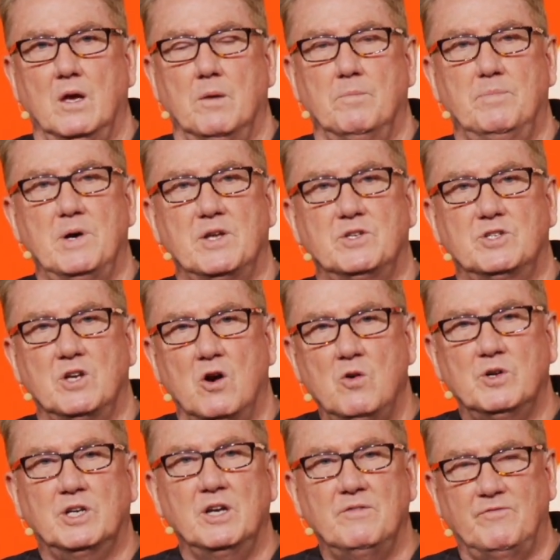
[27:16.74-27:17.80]
But
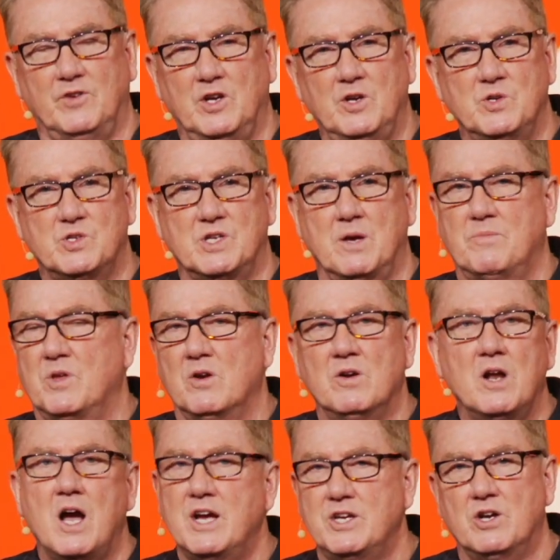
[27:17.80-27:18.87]
don't confuse them. They're
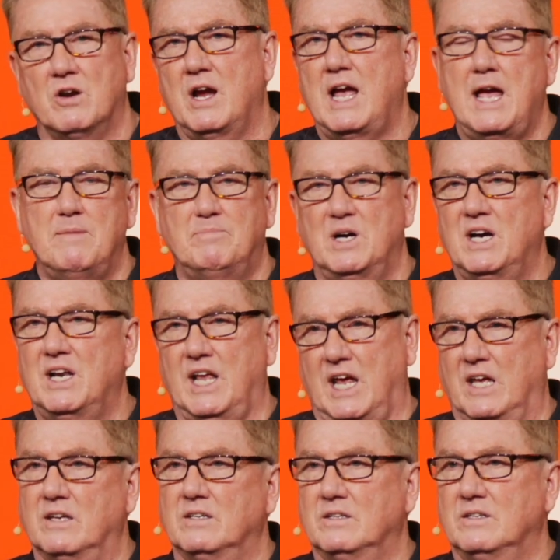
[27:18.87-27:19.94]
not your hey
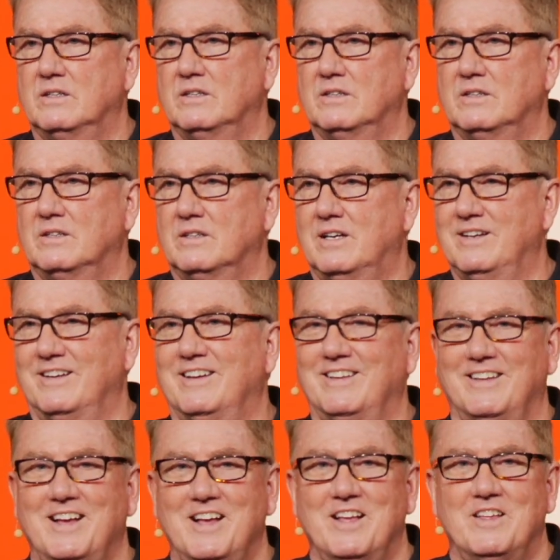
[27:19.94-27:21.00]
buddy.
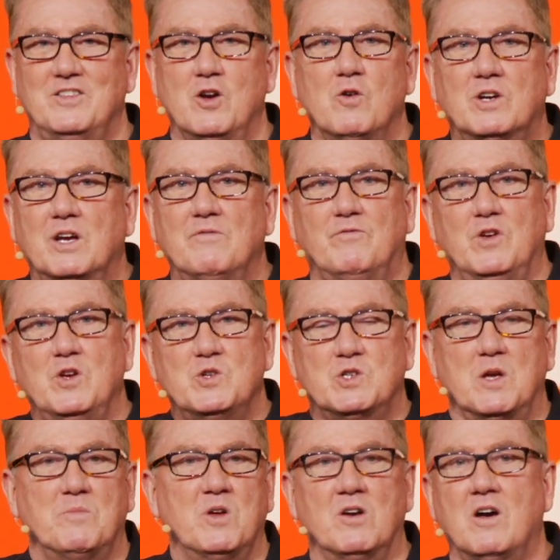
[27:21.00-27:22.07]
Don't confuse
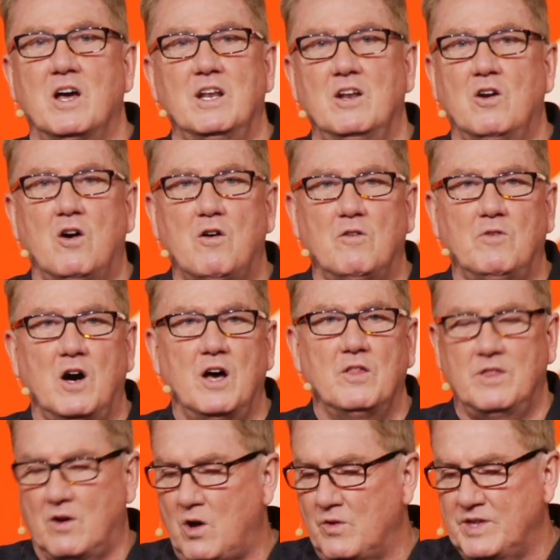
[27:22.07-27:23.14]
them. They're not in
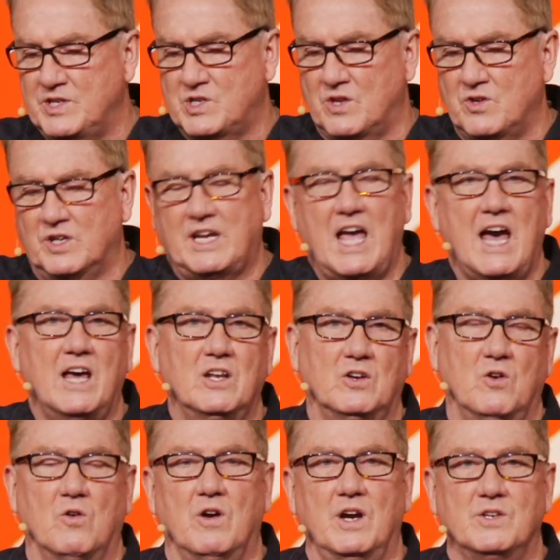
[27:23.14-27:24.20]
all these other
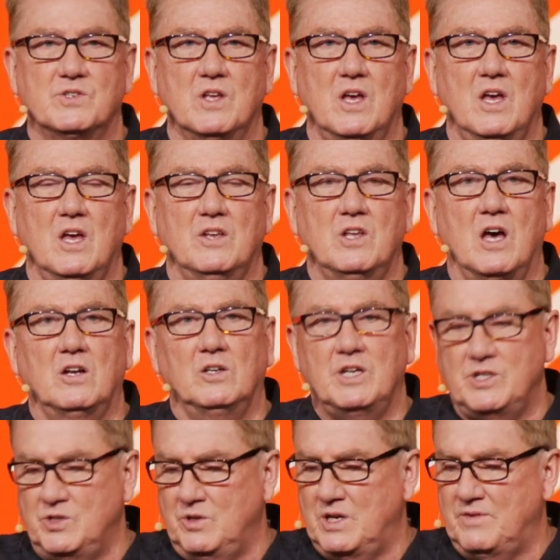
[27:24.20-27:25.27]
categories. Not
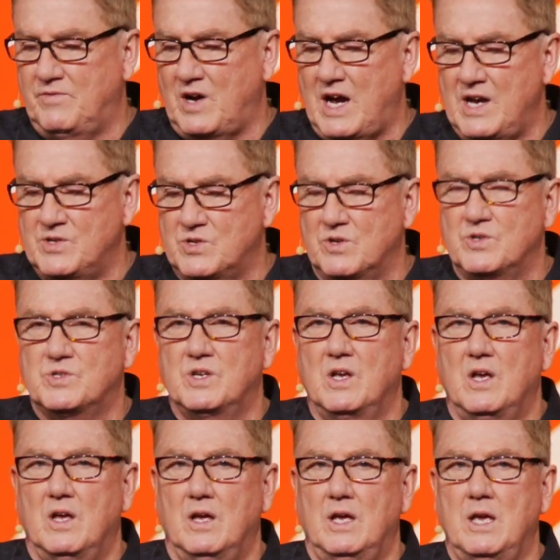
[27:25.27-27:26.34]
only do advisors
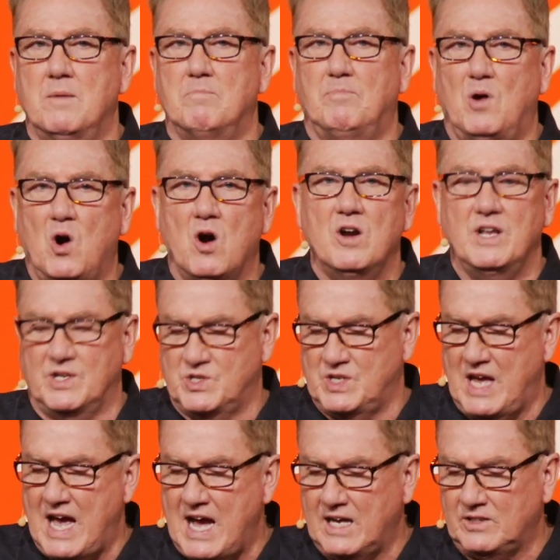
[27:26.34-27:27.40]
impart
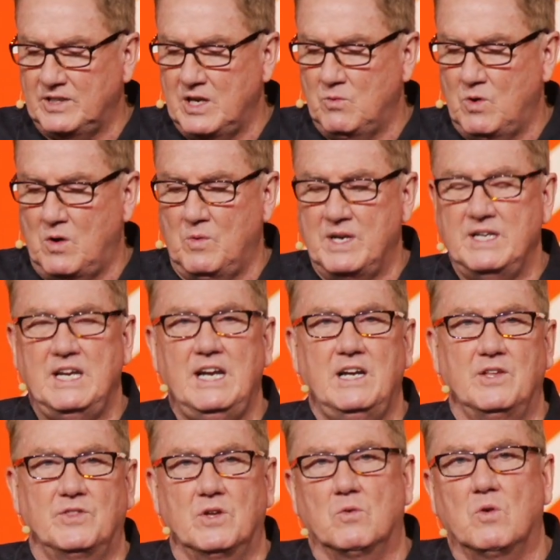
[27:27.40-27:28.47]
exactly what we need
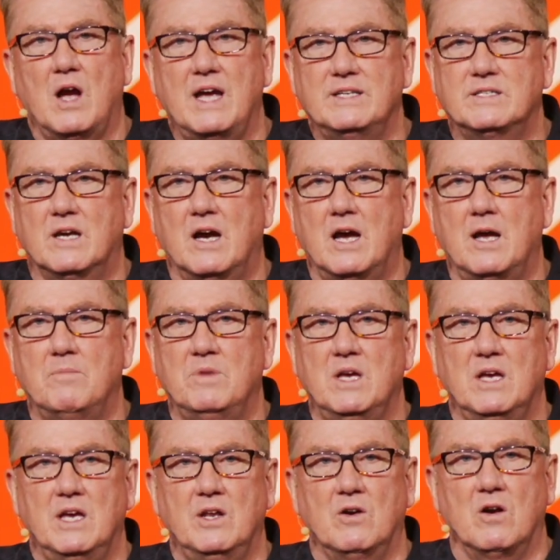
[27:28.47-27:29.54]
at the right time
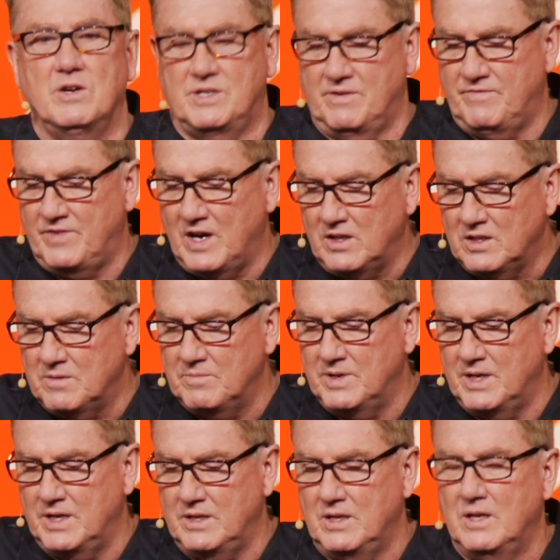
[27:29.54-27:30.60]
in our
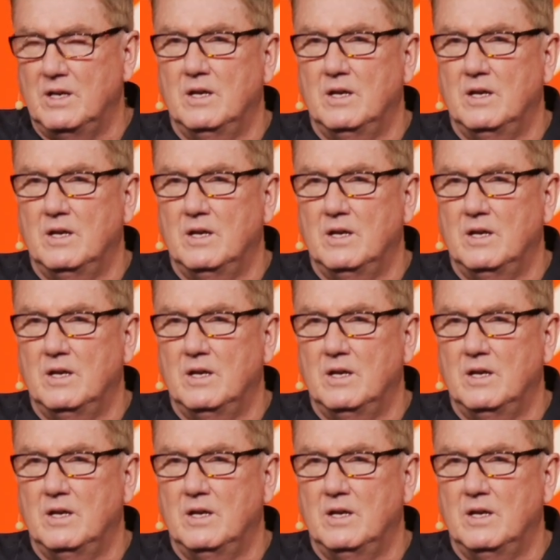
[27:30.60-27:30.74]
development,